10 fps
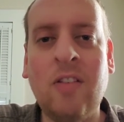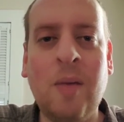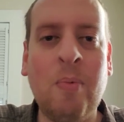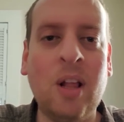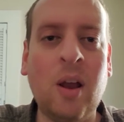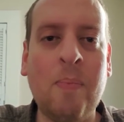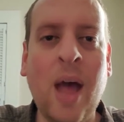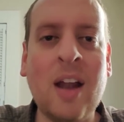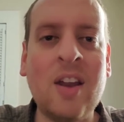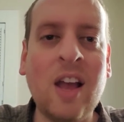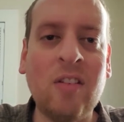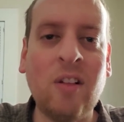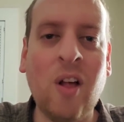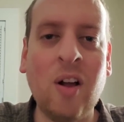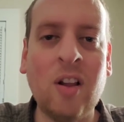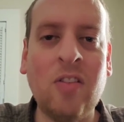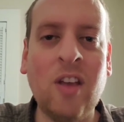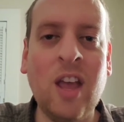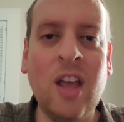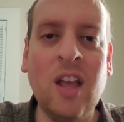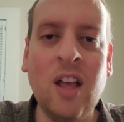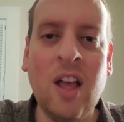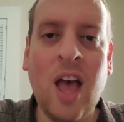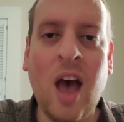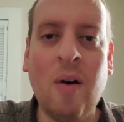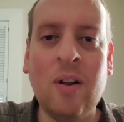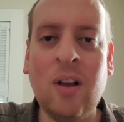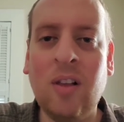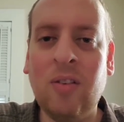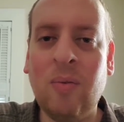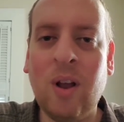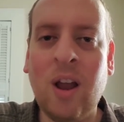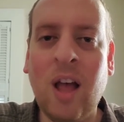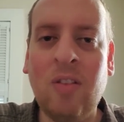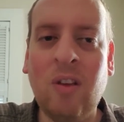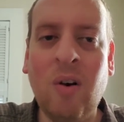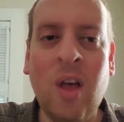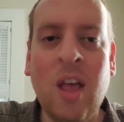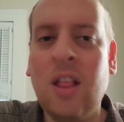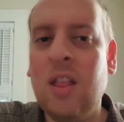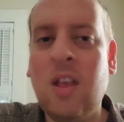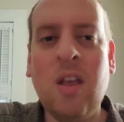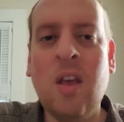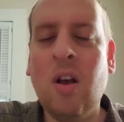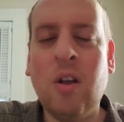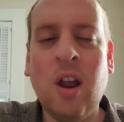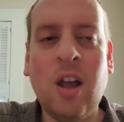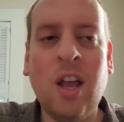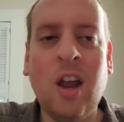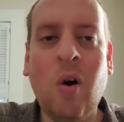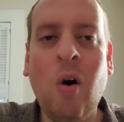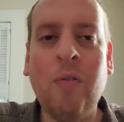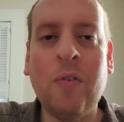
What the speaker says: They bring their pet decks along to see how it does and whatnot. So you're going to get a whole